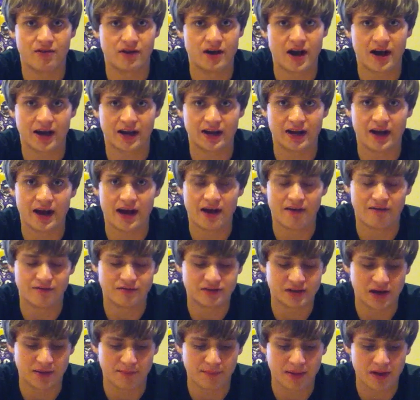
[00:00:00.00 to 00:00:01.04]
they're not going to have
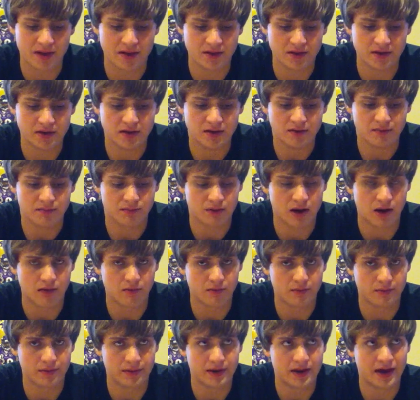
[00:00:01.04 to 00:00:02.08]
Champ Bailey,
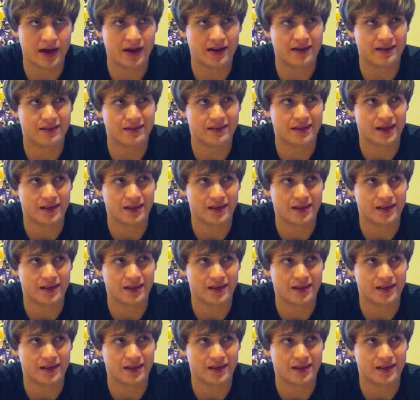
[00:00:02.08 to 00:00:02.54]
probably not.